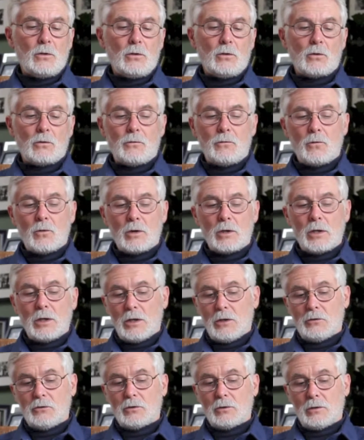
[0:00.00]
or
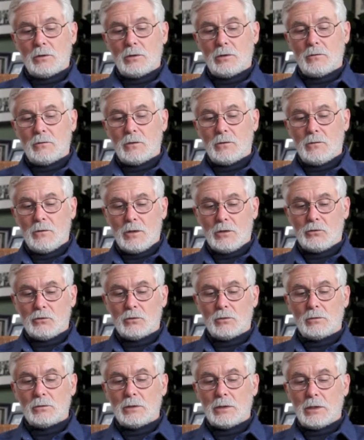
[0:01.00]
forecastle of the
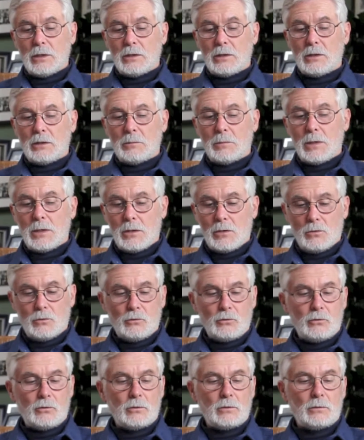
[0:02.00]
vessel at the
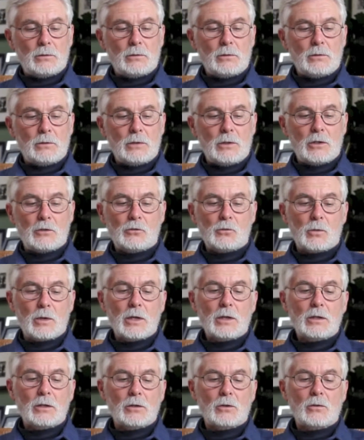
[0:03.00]
bows. As
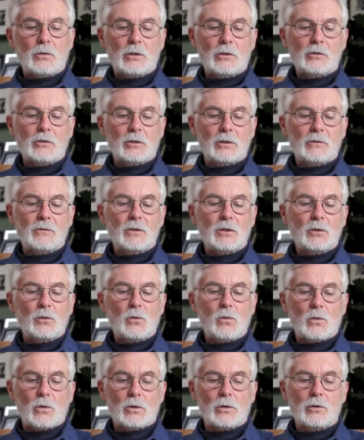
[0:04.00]
rank increase, living
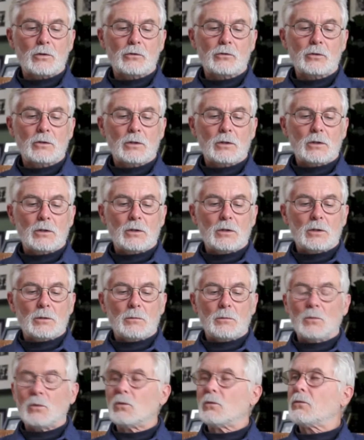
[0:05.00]
quarters
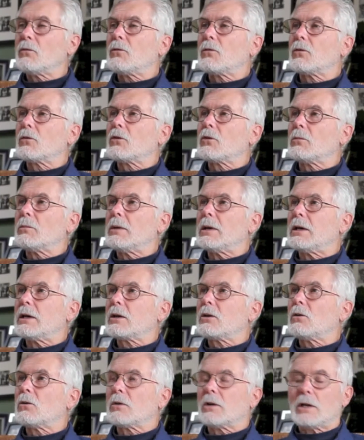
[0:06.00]
move further
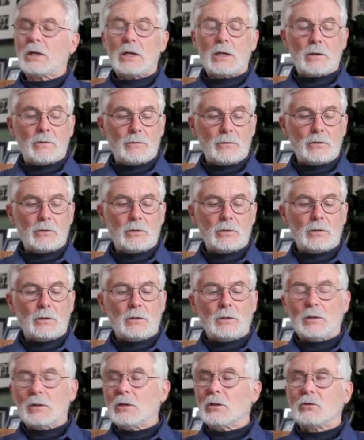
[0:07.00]
back or aft."
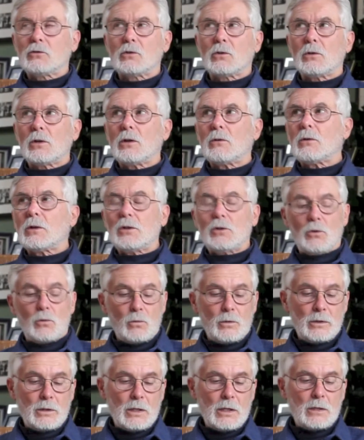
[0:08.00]
So now I know
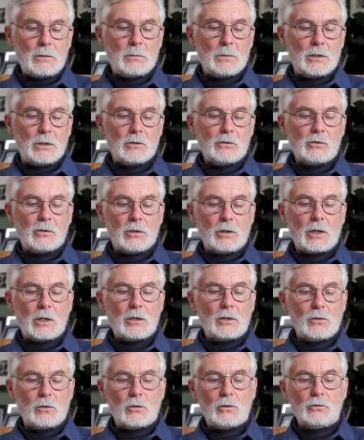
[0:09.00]
what that means, and I
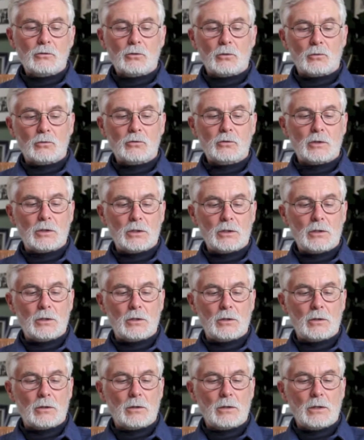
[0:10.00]
can also see
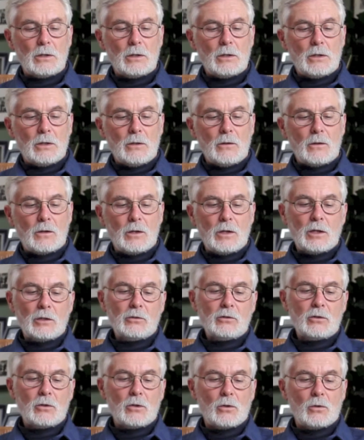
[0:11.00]
here the
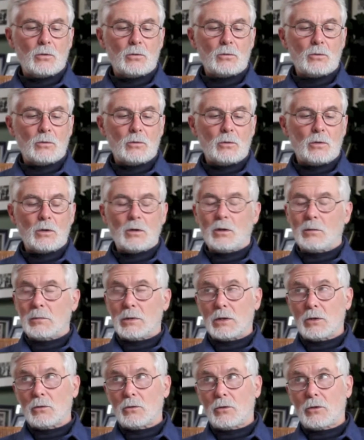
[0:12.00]
next note
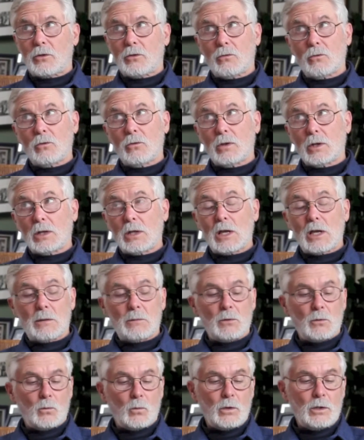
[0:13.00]
about through the
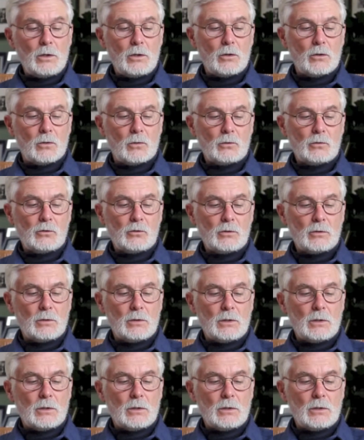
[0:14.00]
cabin windows,